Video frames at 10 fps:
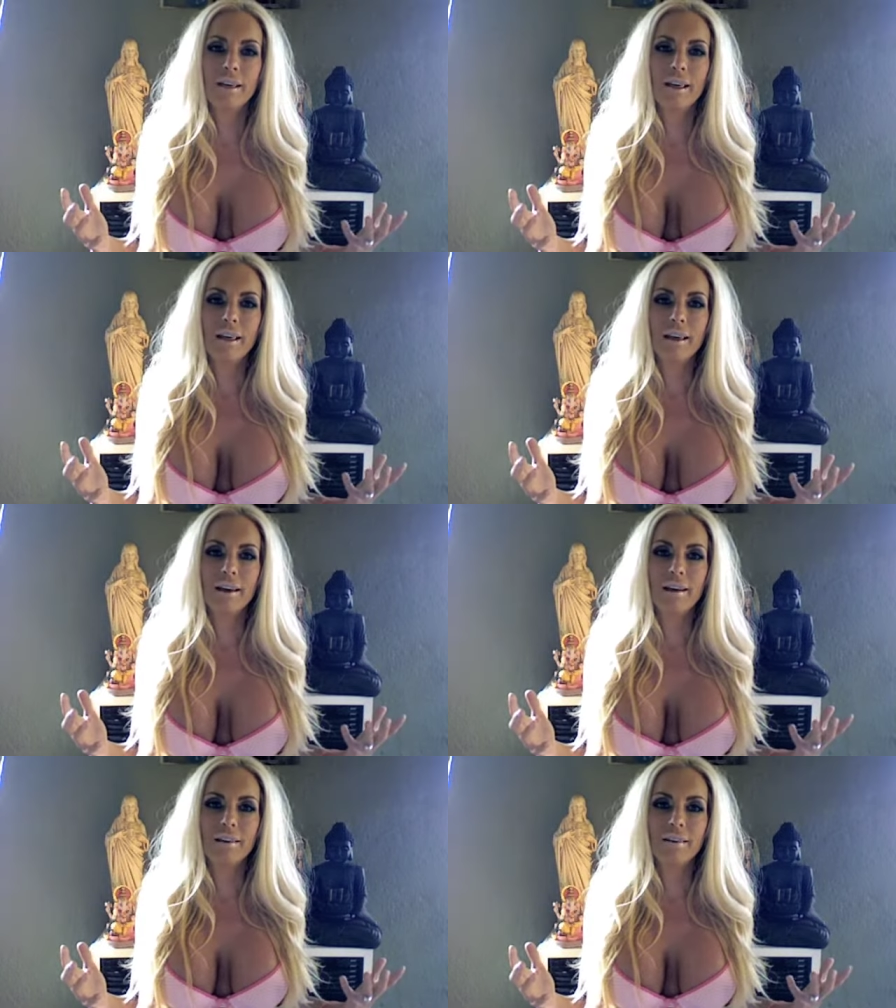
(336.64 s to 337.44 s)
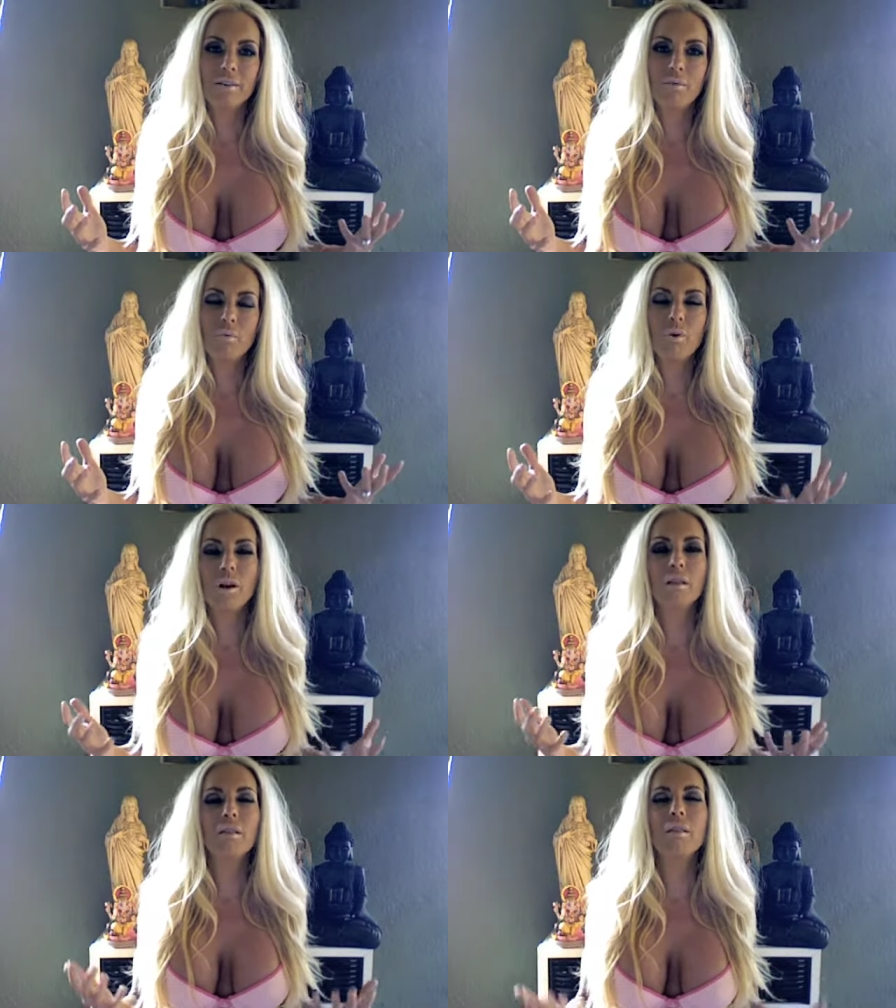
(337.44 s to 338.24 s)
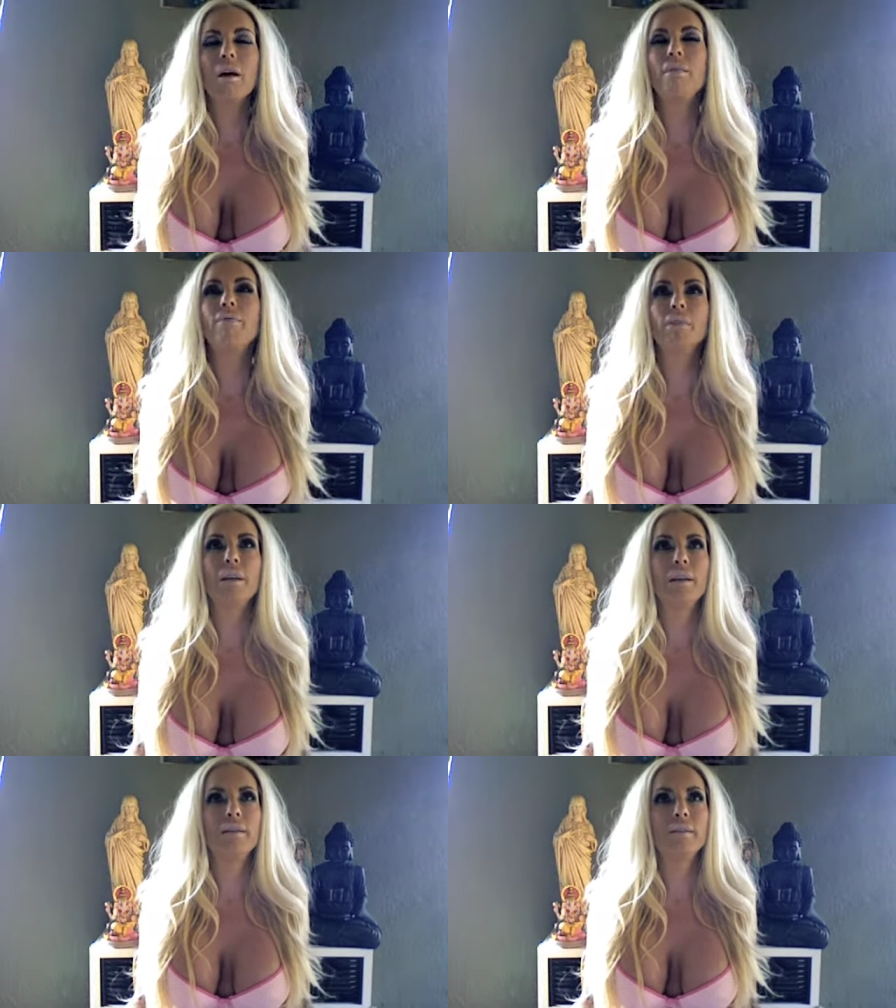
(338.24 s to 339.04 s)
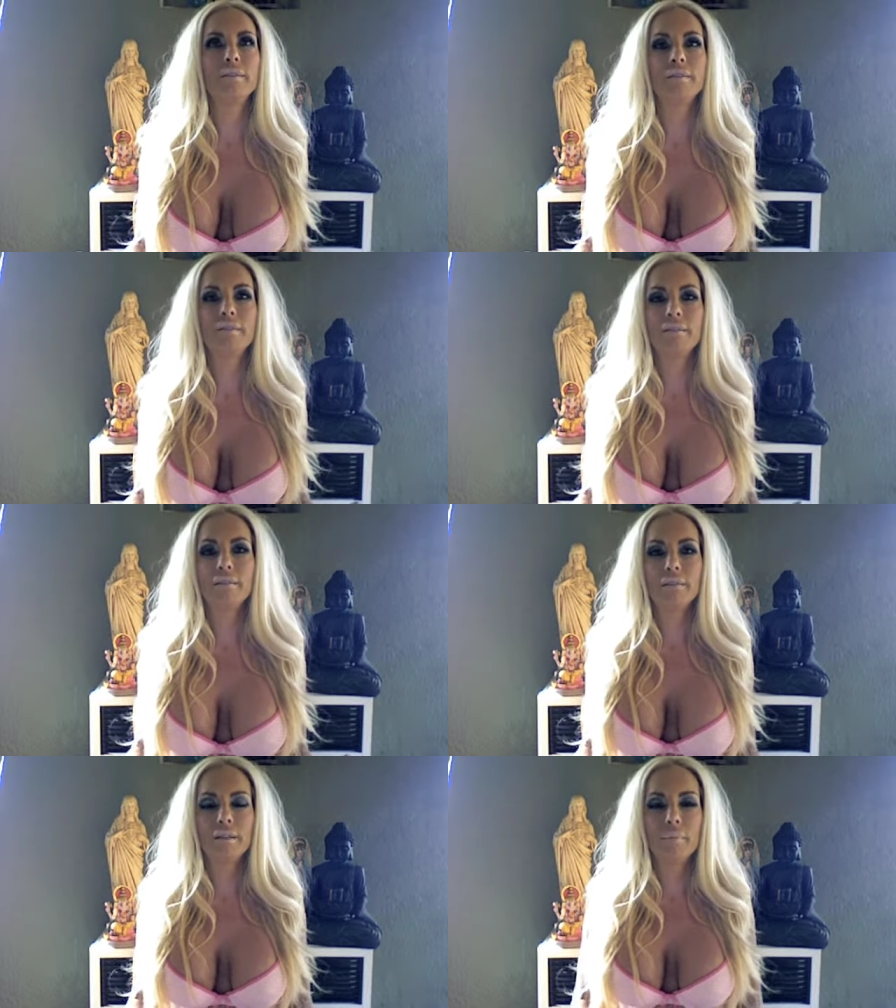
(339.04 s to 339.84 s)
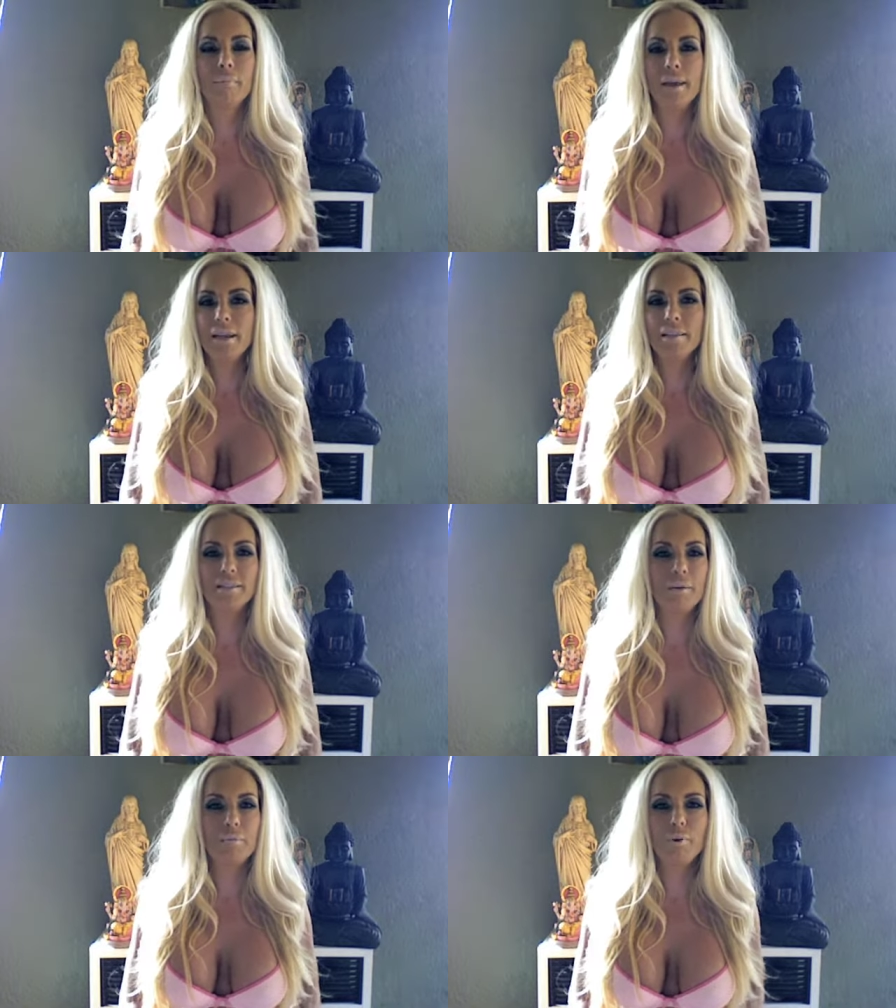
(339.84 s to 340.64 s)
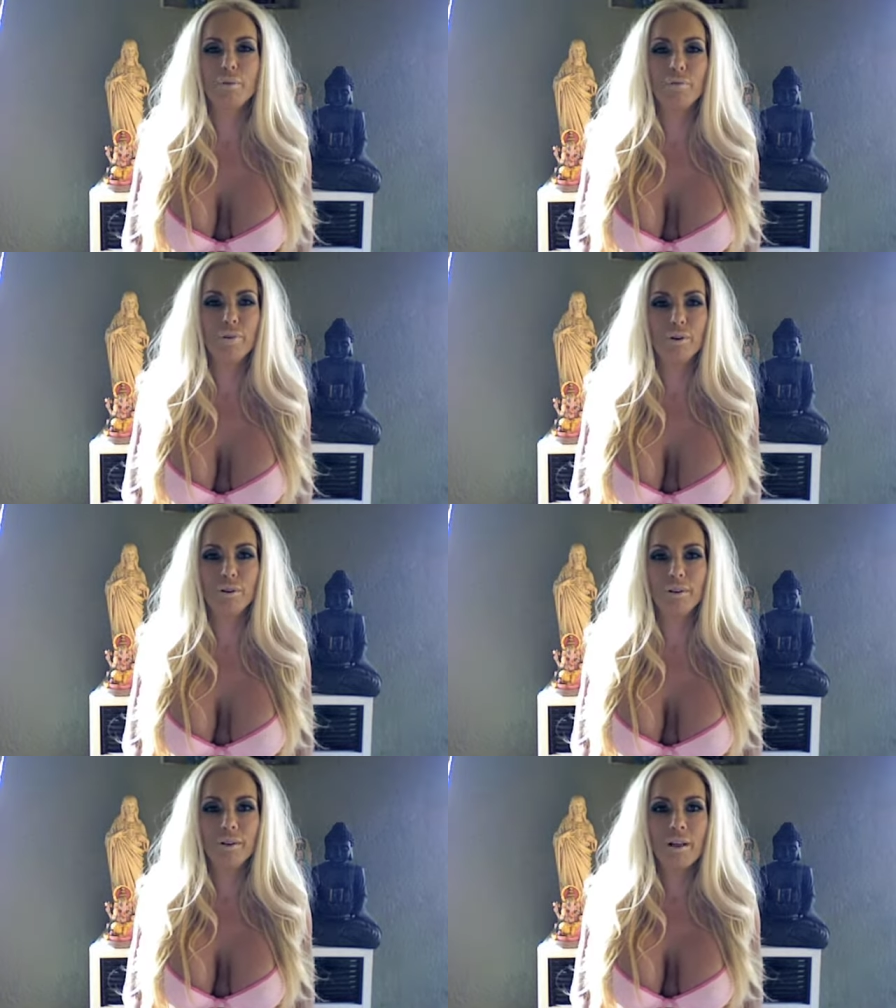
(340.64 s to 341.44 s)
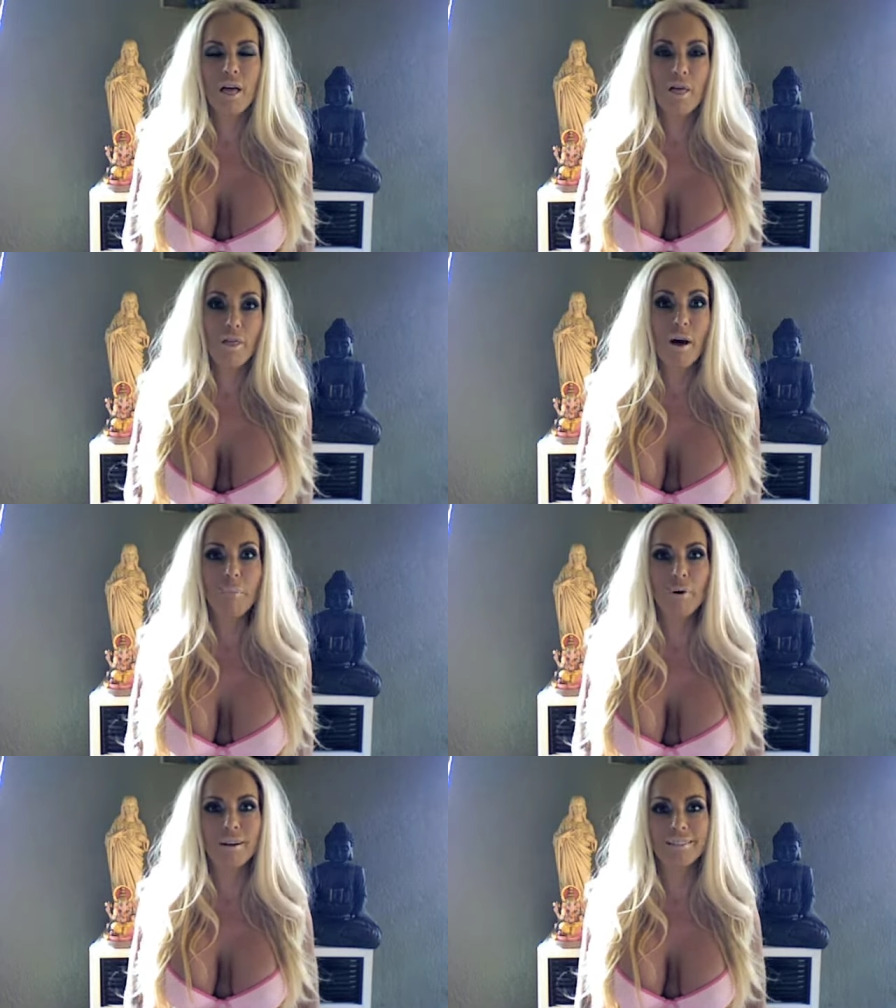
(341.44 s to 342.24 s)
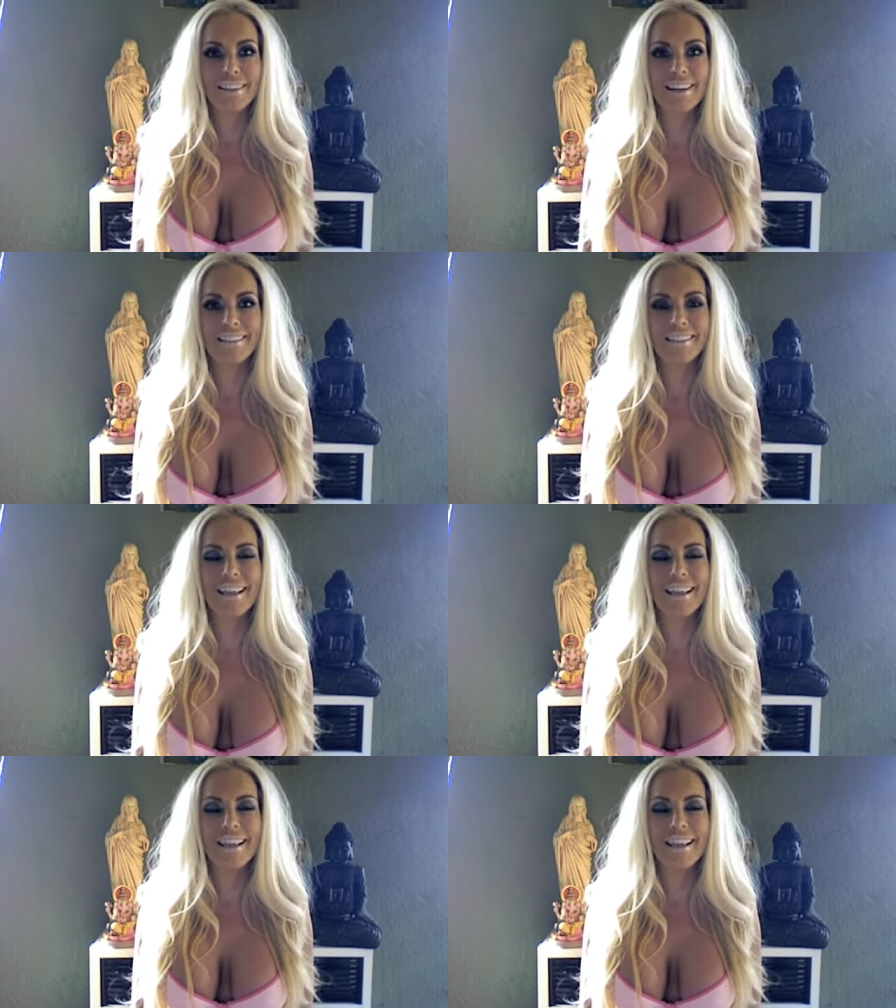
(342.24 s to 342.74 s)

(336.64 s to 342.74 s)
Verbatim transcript: And what a lovely, amazing, beautiful thought process.